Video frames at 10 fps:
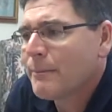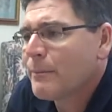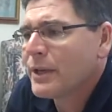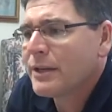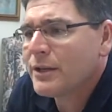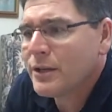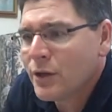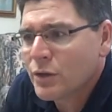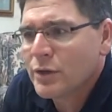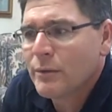But
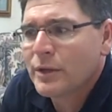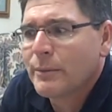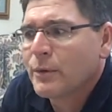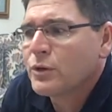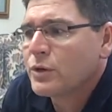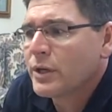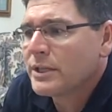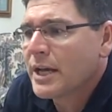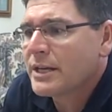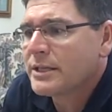usually with commercial
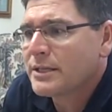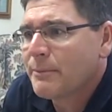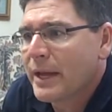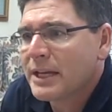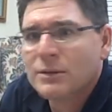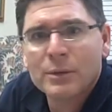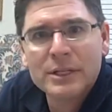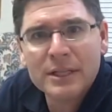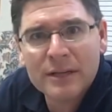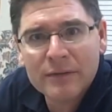transactions, banks want to
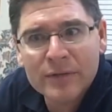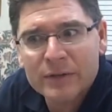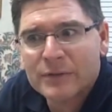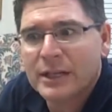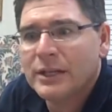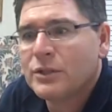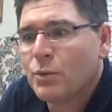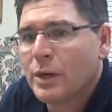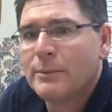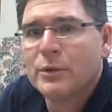see
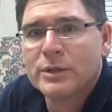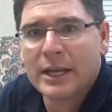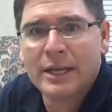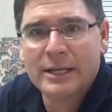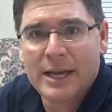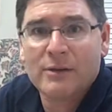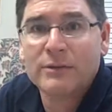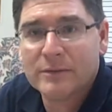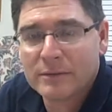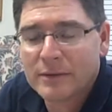15–20% down,
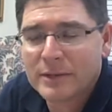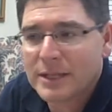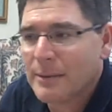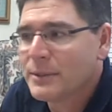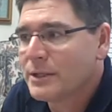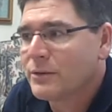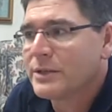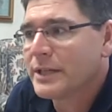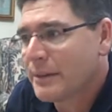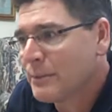some as little as
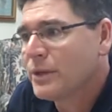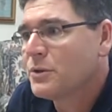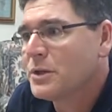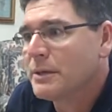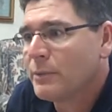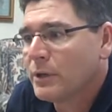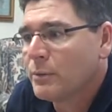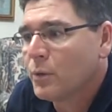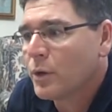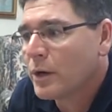10, but usually a little
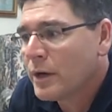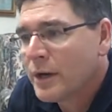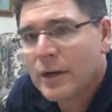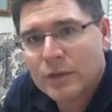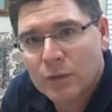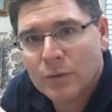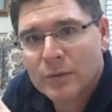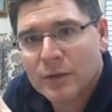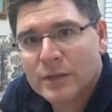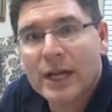more. So
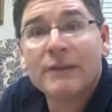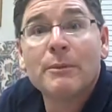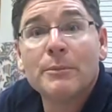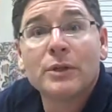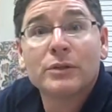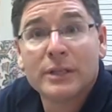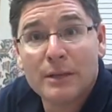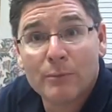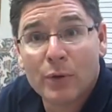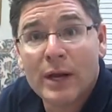there's kind of a
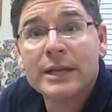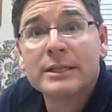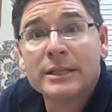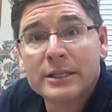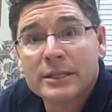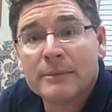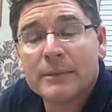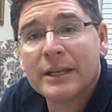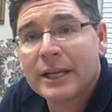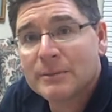built-in brake system,
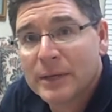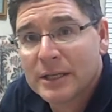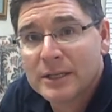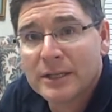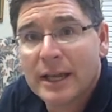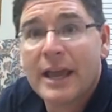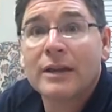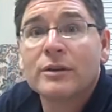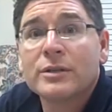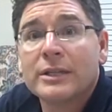that's because they
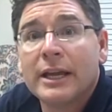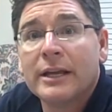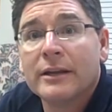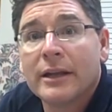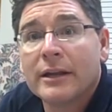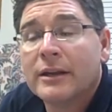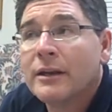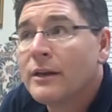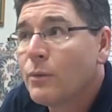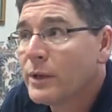understand that
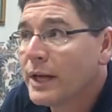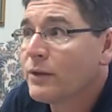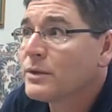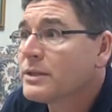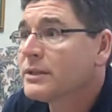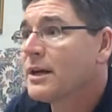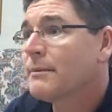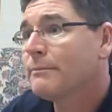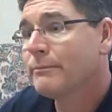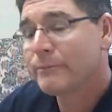without
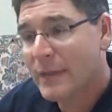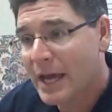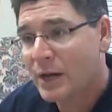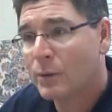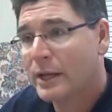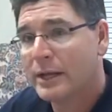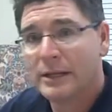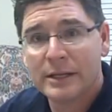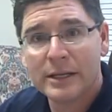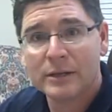some equity in the
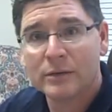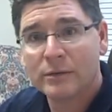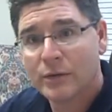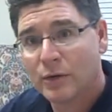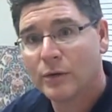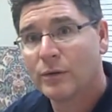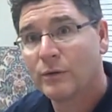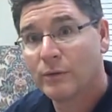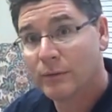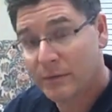deal,
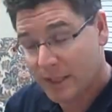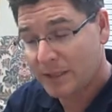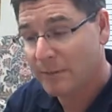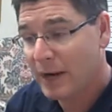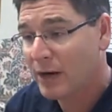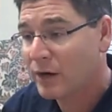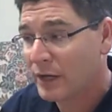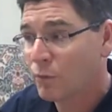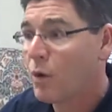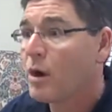as a buyer,
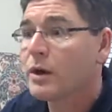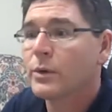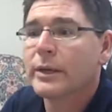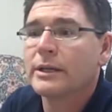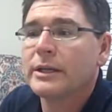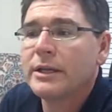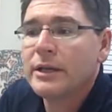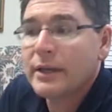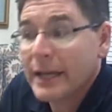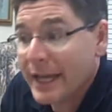can walk quickly
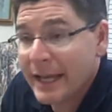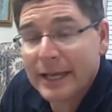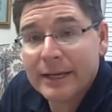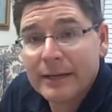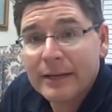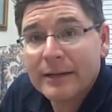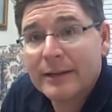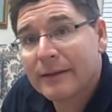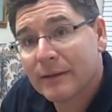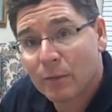and
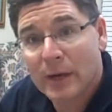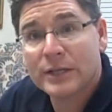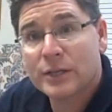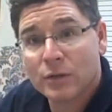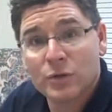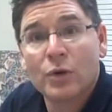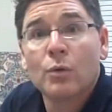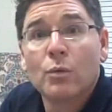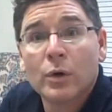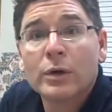the ratios
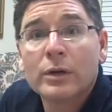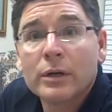don't work.